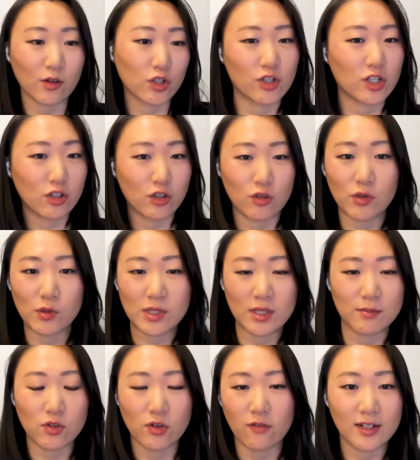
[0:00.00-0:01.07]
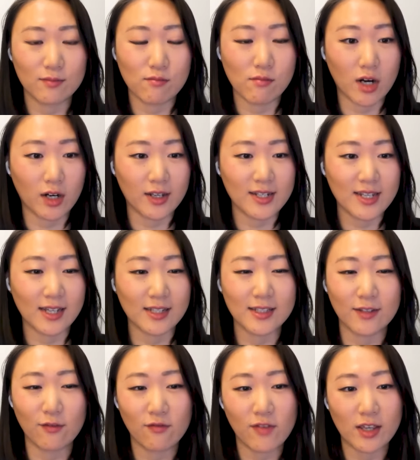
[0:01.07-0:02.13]
Or did you do some sort of market
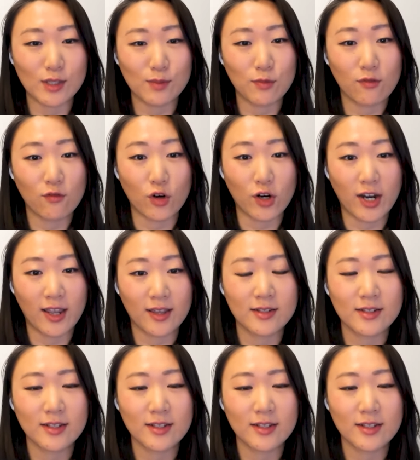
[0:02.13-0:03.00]
testing phase beforehand?